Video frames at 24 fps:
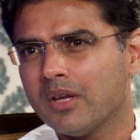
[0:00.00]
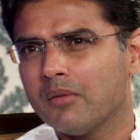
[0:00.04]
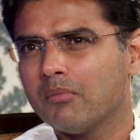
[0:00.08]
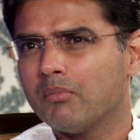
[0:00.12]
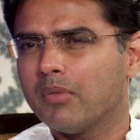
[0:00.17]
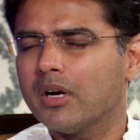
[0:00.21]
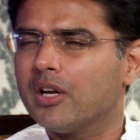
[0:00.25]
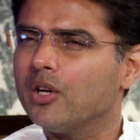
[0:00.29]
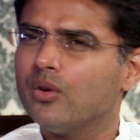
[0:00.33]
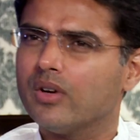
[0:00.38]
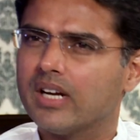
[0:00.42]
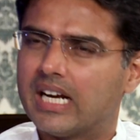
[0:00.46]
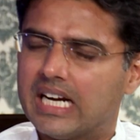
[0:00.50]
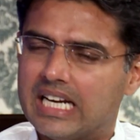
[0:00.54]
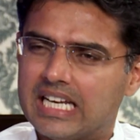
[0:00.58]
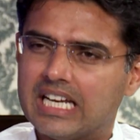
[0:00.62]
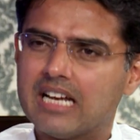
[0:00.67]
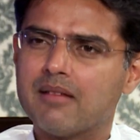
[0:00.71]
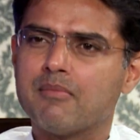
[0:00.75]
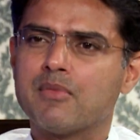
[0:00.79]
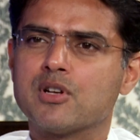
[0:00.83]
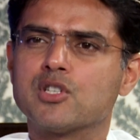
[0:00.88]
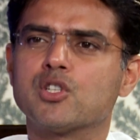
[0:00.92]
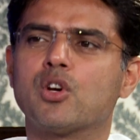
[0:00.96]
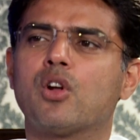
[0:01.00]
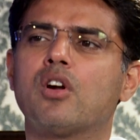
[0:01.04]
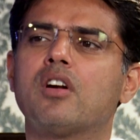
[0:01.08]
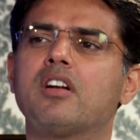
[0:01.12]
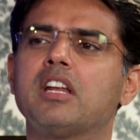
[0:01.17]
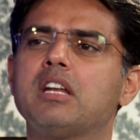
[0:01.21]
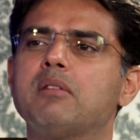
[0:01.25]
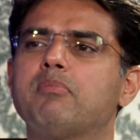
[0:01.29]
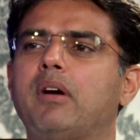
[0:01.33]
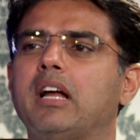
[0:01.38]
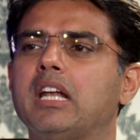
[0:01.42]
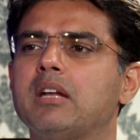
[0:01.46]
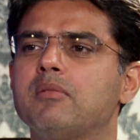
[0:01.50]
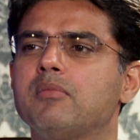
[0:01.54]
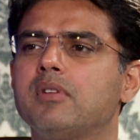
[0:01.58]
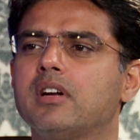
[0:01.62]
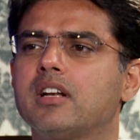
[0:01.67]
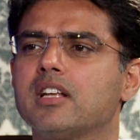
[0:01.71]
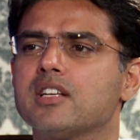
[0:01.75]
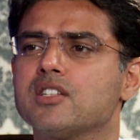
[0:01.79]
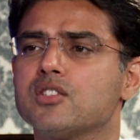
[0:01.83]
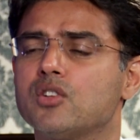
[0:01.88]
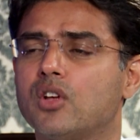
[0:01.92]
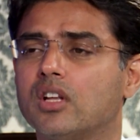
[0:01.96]
But getting a majority in parliament
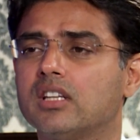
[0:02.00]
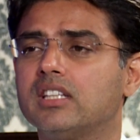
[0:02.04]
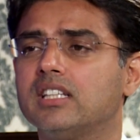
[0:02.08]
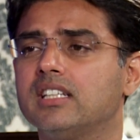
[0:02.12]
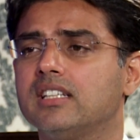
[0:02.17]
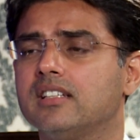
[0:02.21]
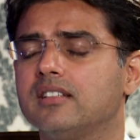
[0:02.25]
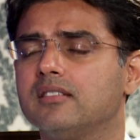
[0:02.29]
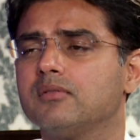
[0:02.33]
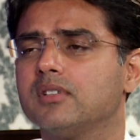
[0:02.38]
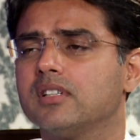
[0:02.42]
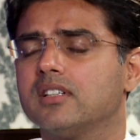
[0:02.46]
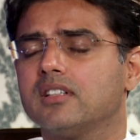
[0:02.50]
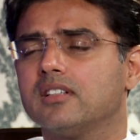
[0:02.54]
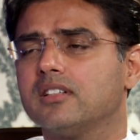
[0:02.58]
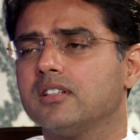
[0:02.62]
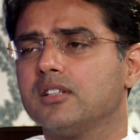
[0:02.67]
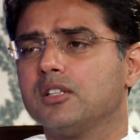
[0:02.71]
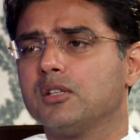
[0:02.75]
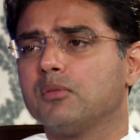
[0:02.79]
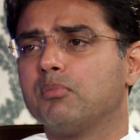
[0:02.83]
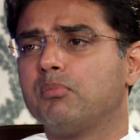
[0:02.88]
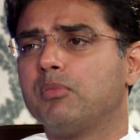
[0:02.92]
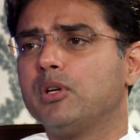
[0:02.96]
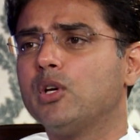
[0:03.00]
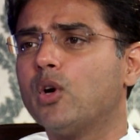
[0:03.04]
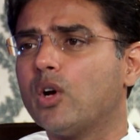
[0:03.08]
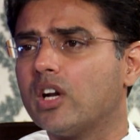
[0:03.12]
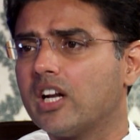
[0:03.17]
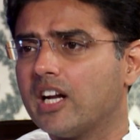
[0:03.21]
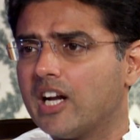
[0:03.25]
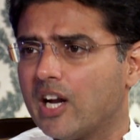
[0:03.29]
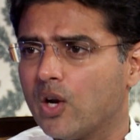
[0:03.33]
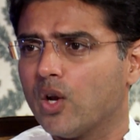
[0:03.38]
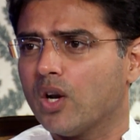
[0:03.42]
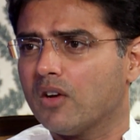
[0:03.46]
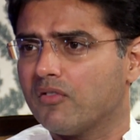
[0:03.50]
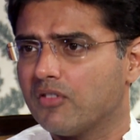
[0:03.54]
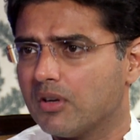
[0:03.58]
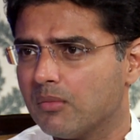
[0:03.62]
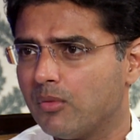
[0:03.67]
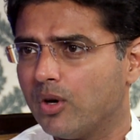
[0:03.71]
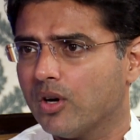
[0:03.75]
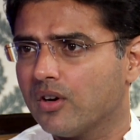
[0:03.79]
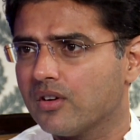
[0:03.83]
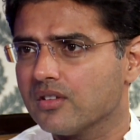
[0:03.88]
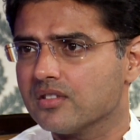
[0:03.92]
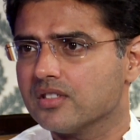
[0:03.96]
is not the be all and end all of
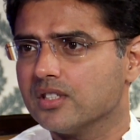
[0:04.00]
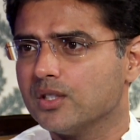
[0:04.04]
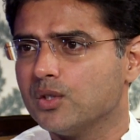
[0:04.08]
democracy.